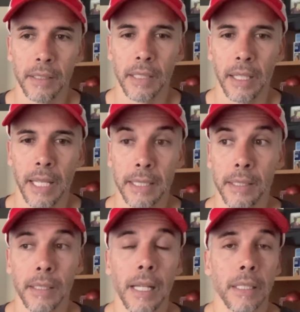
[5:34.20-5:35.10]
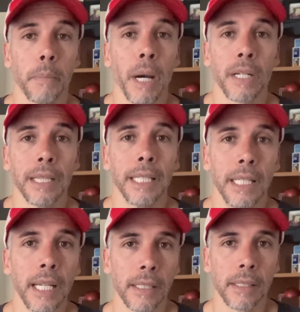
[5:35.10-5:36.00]
Uh, that's that's about
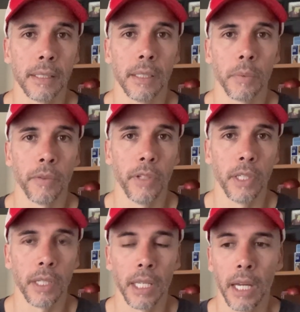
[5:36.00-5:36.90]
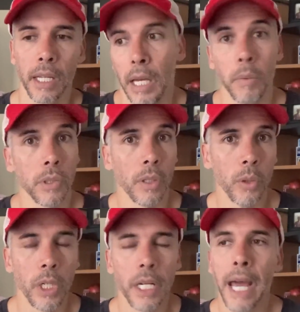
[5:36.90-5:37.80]
elite as uh, Raphinha can get. That was on
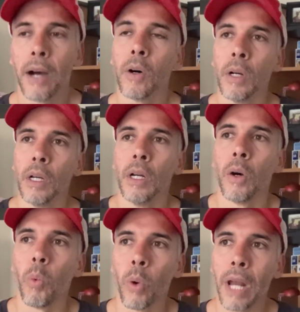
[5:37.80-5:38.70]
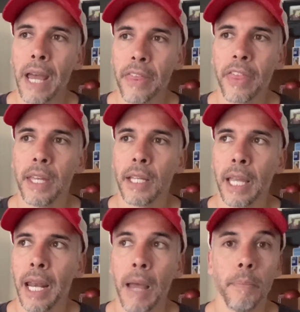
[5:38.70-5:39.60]
Lunin. Now, what I think,
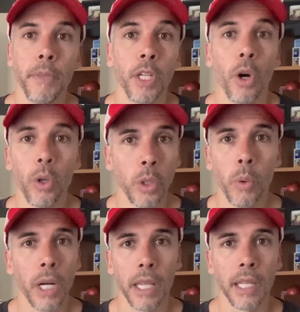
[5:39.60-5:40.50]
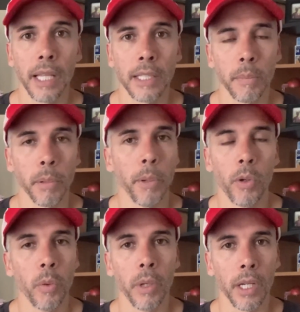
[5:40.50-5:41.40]
and I'm the only one I think that's a
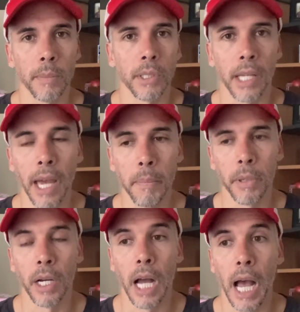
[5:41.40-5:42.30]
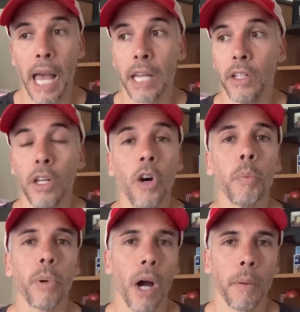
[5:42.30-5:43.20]
proponent when it comes to Kepa, I had no
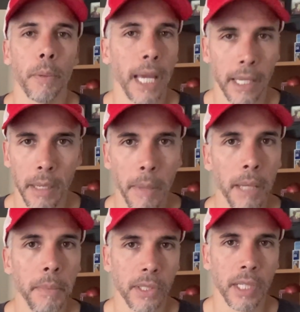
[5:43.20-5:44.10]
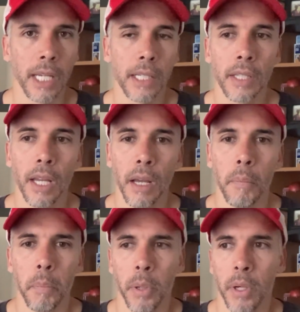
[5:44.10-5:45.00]
problem. Yeah, he made mistakes,
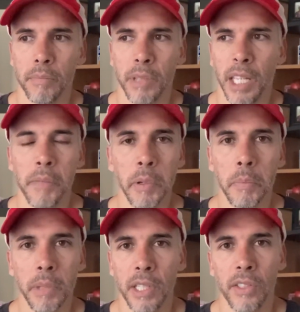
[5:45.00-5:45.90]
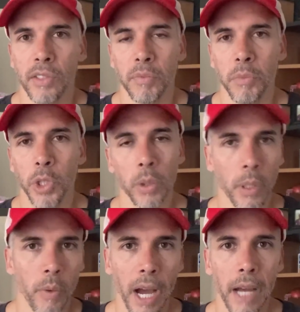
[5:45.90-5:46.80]
but keep him. He's newly
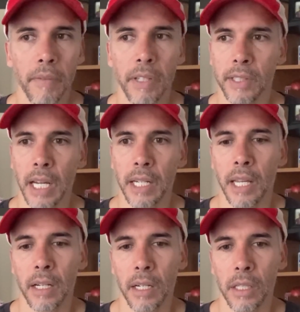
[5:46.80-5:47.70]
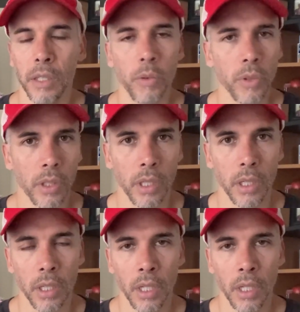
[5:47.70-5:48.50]
arrived. He's got to get uh, used to